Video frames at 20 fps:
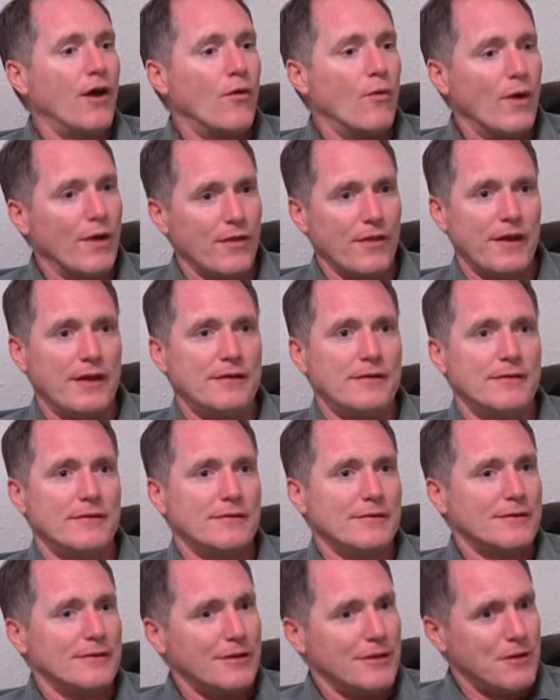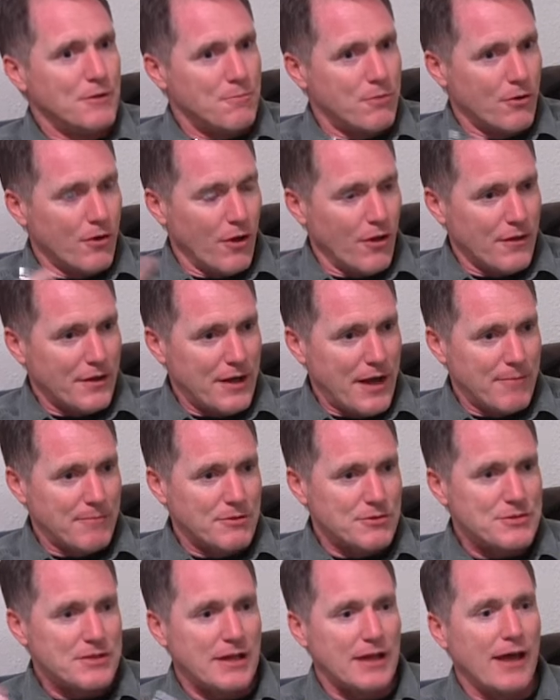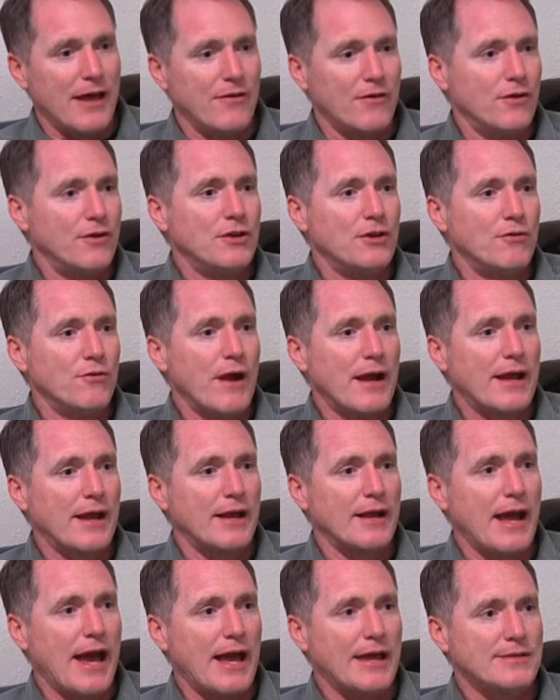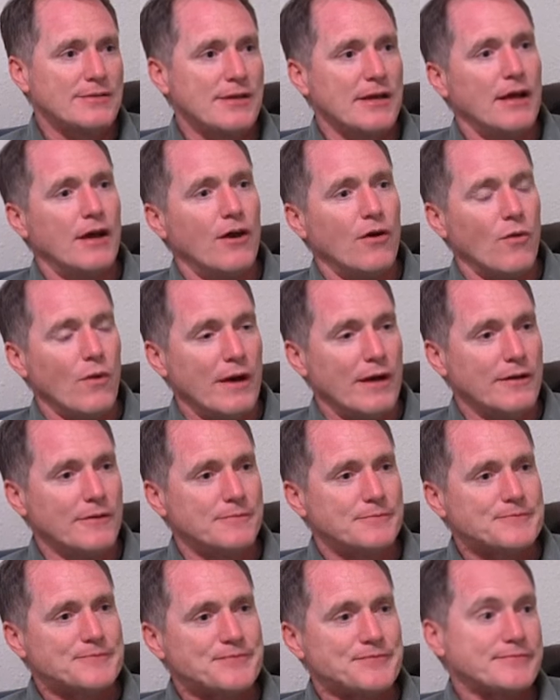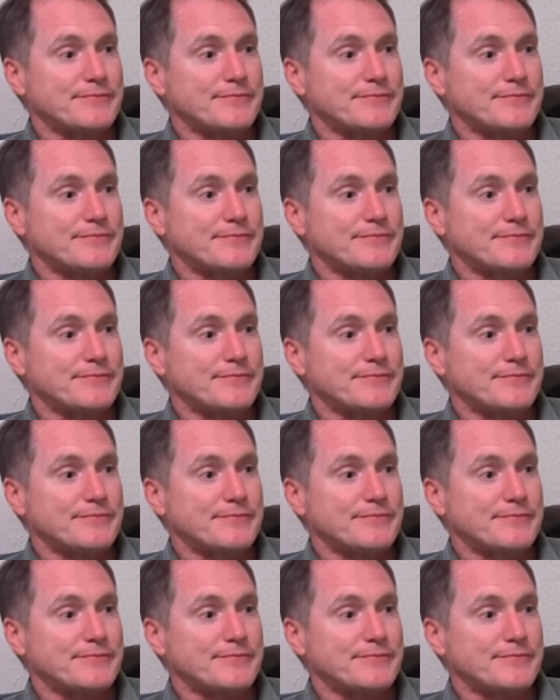well, then you put all the numbers together and you recognize, well,